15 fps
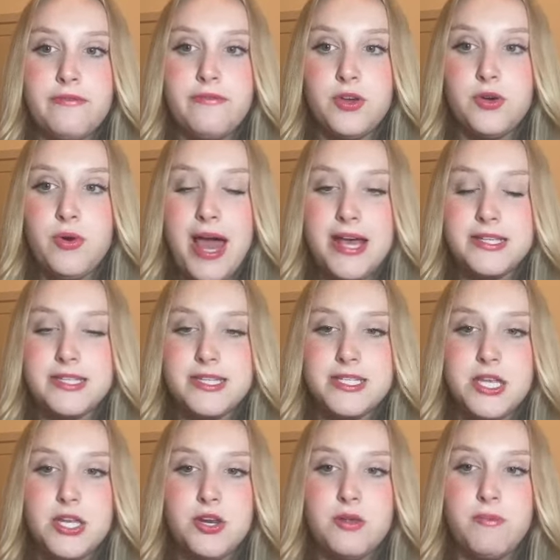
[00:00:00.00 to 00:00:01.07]
Vu has
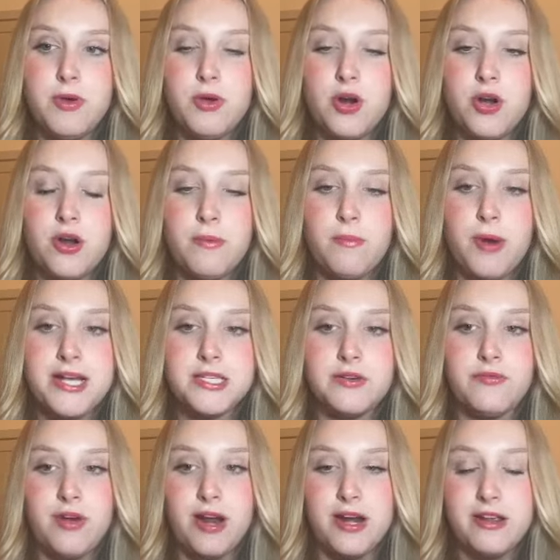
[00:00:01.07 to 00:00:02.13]
continued to build on her
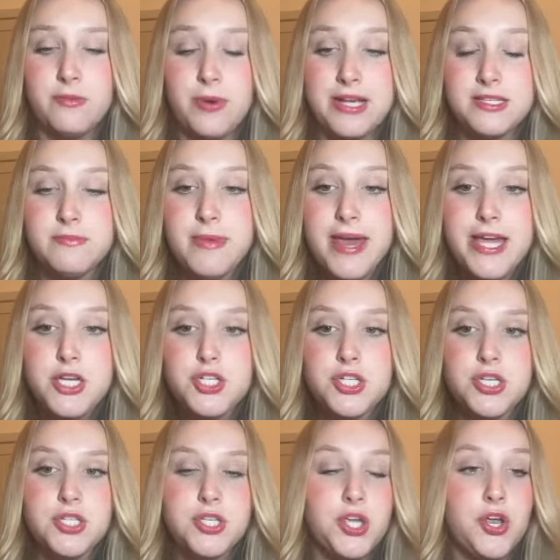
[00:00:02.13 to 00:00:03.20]
impressive resume.
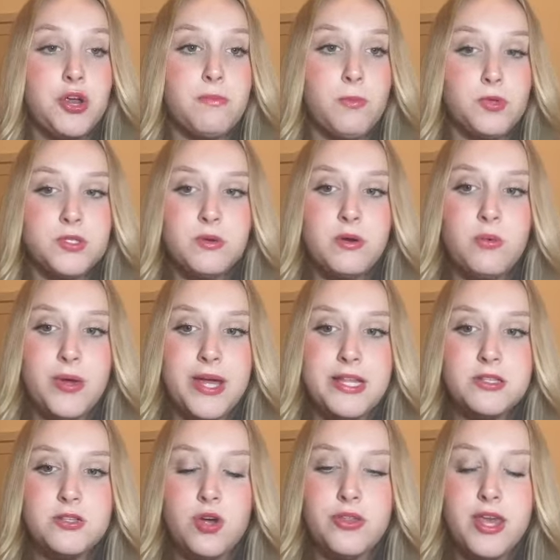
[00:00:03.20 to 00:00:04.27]
She secured multiple
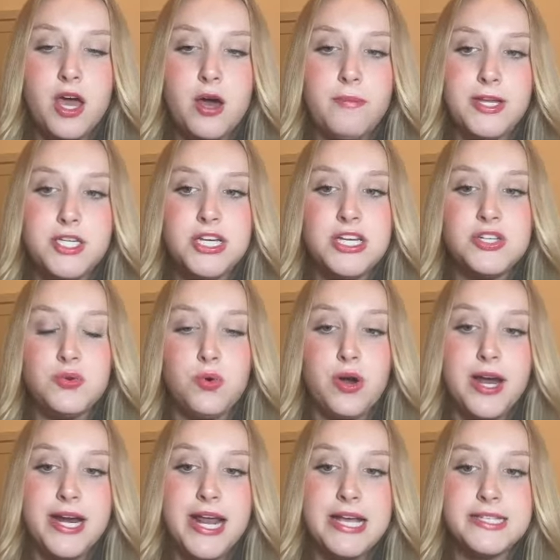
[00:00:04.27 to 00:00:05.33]
wins on the LPGA Tour
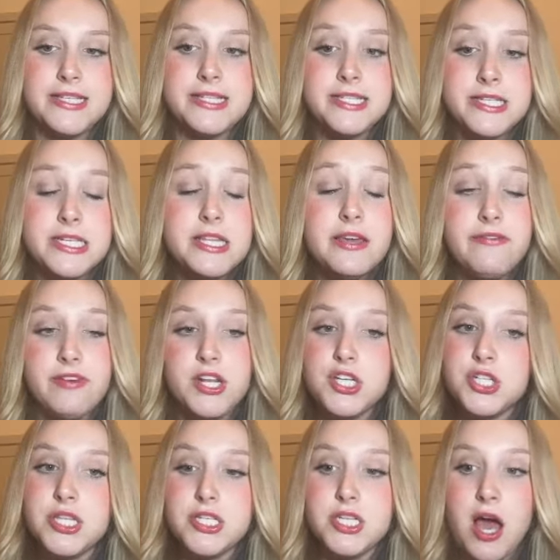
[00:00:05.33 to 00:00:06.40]
and has consistently
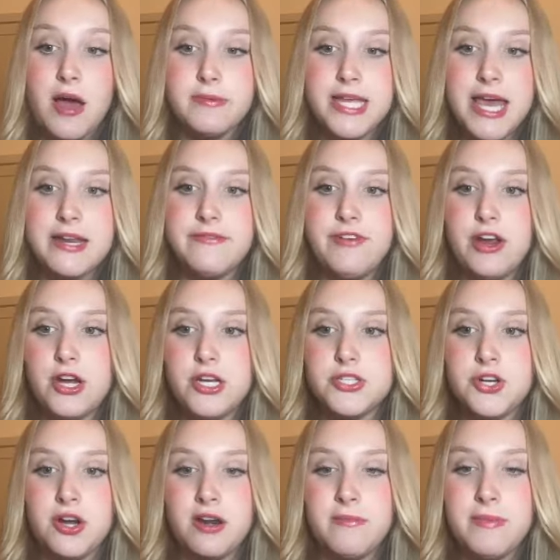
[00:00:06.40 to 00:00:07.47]
finished in the top 10 in various
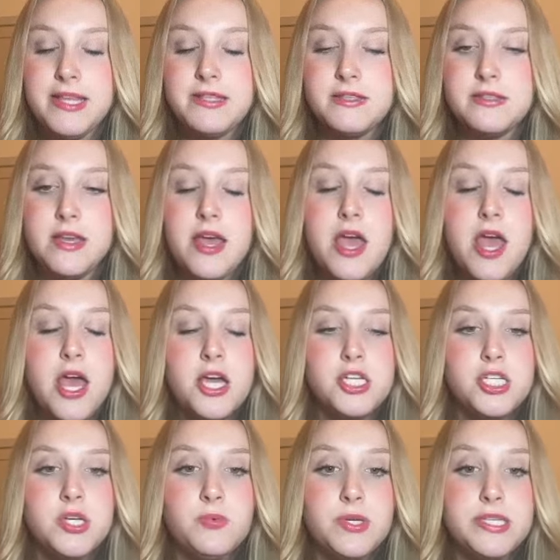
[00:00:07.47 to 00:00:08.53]
tournaments.
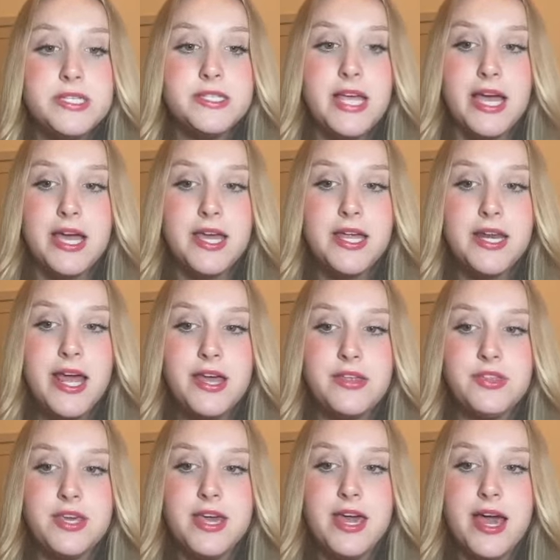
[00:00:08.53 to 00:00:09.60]
She was 2nd at
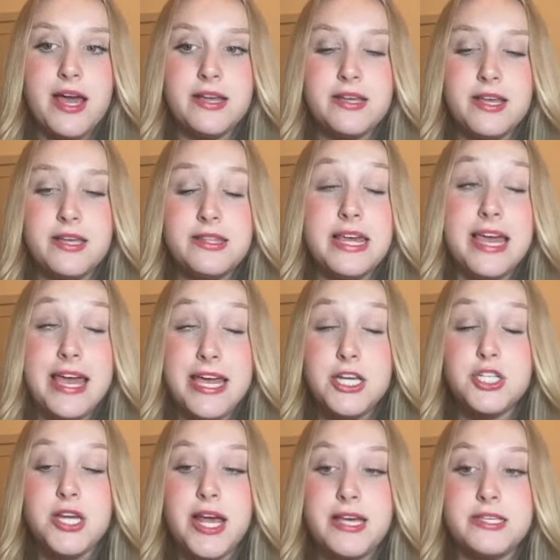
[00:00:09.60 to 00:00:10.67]
the
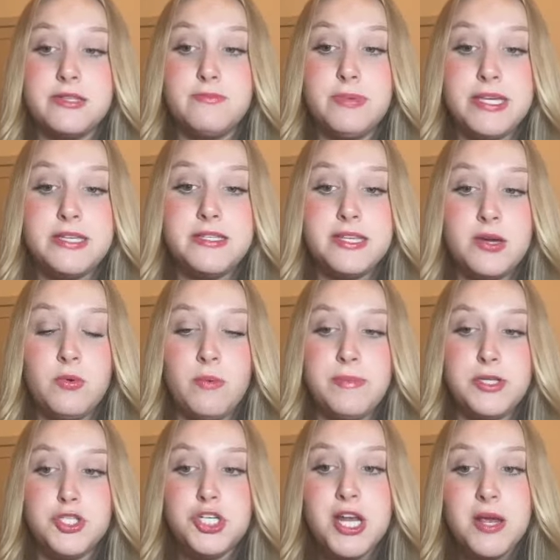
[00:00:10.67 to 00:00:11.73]
HSBC
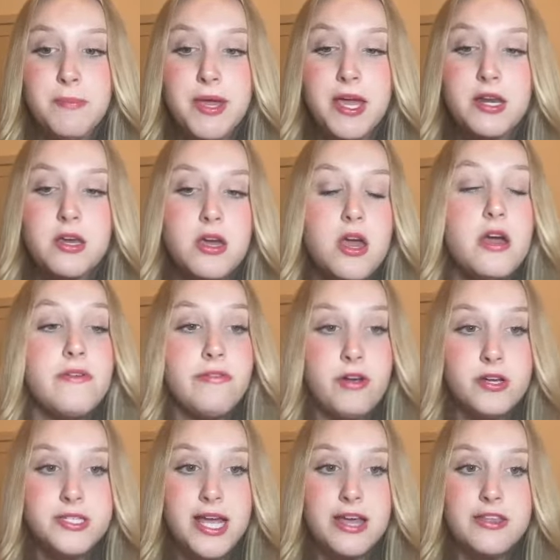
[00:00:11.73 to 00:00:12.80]
Women's Champion,
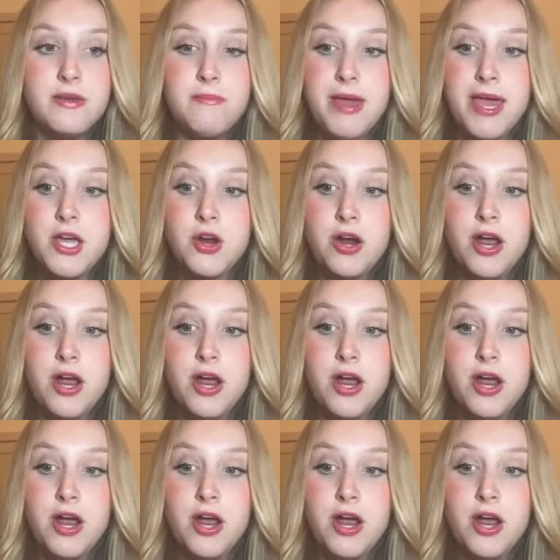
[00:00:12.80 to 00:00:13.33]
1st at the Mayor